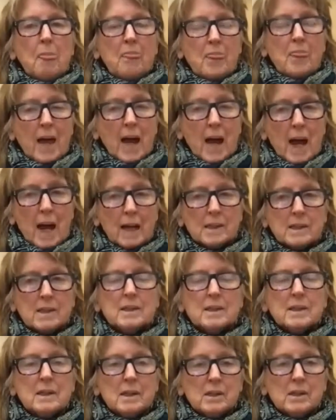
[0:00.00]
that
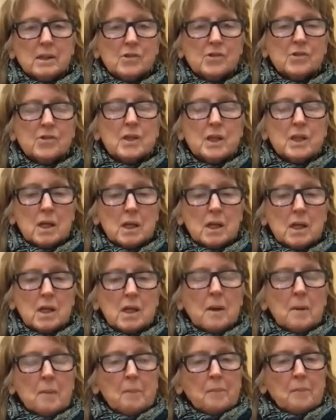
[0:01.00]
is the